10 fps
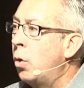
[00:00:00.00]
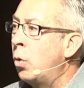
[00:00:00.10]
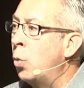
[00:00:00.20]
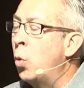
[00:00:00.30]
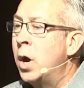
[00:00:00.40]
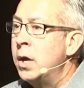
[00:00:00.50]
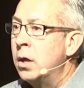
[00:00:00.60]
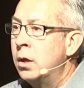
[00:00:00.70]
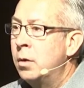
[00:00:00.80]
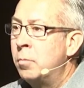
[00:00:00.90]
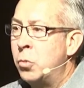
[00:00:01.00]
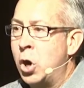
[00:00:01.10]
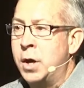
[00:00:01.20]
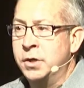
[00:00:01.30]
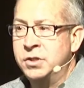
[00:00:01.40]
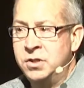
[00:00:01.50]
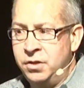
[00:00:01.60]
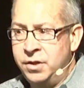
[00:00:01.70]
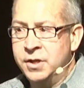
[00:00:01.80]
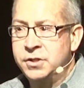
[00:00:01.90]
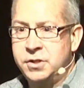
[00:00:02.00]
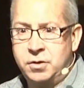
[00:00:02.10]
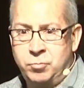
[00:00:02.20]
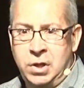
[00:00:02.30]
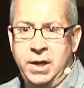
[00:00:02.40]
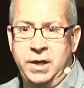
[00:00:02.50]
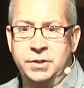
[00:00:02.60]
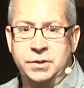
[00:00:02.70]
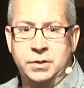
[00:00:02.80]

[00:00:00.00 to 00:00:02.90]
What brought us to this place?